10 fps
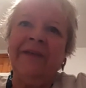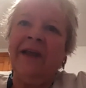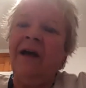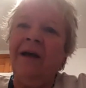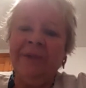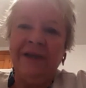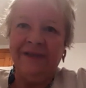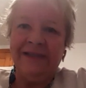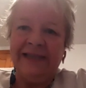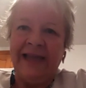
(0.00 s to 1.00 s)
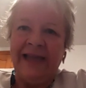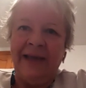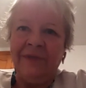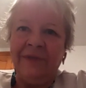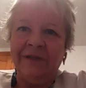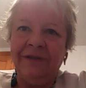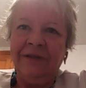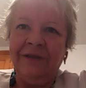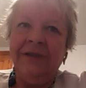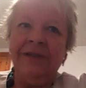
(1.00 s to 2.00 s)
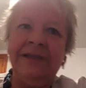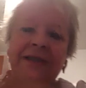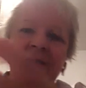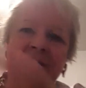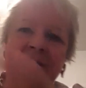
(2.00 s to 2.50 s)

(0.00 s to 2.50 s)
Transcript: I can't believe this has happened to